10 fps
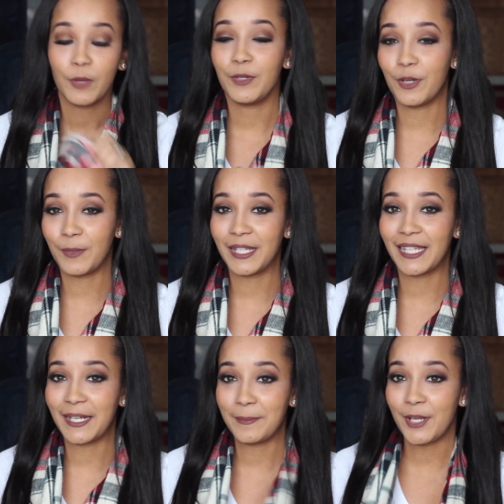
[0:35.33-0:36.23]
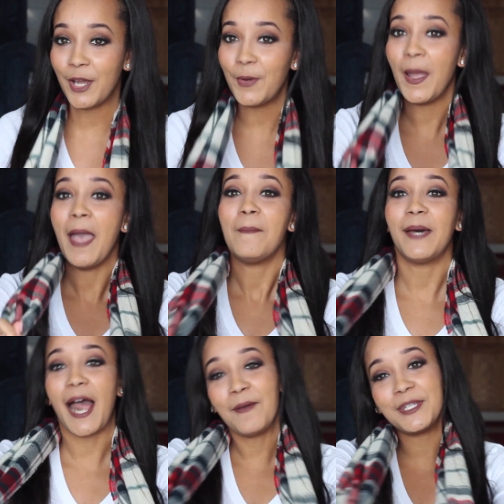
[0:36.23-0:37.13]
We don't want to let him know,
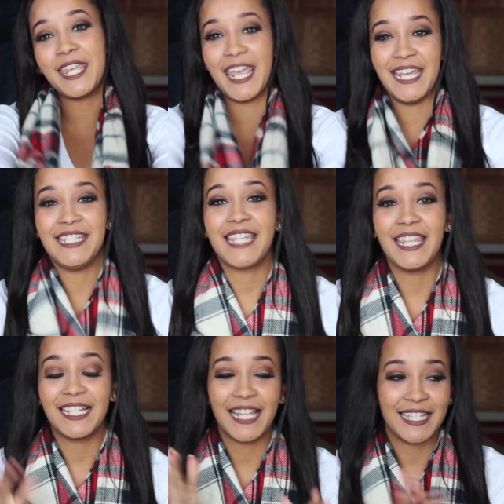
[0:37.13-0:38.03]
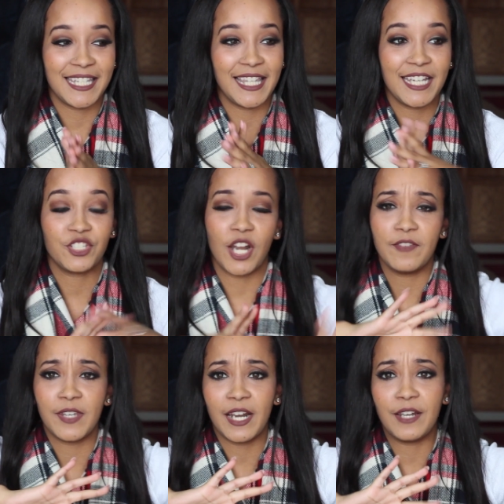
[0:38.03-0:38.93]
but I was inside the closet like trying
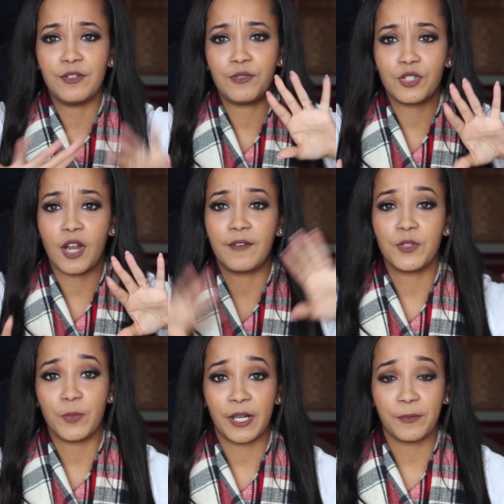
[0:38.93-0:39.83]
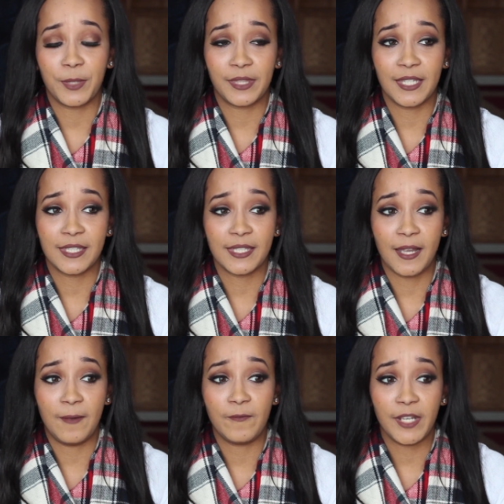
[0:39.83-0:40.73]
to figure out a new scarf to wear with this
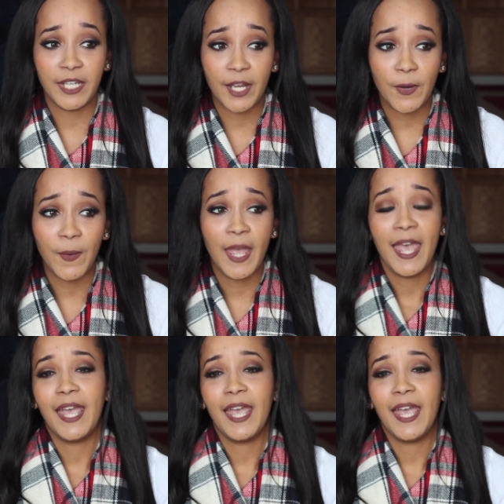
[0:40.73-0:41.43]
video,